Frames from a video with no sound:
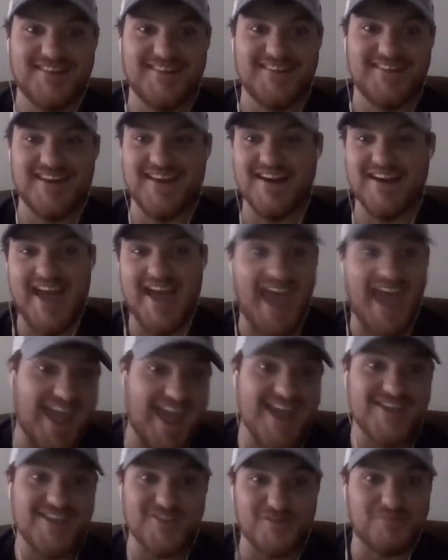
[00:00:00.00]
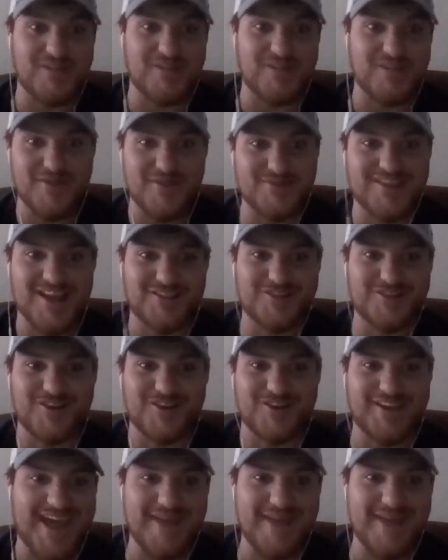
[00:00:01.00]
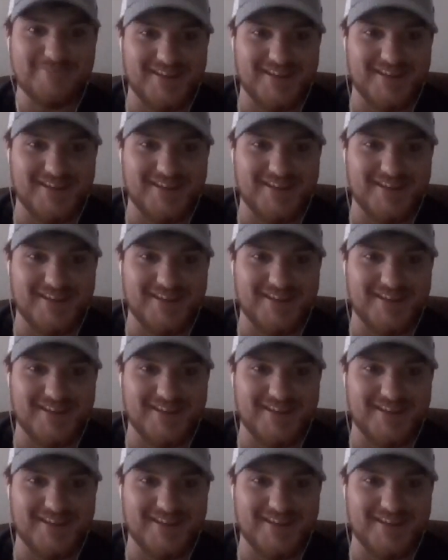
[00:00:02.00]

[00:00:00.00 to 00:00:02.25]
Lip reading: And they're playing without their captain.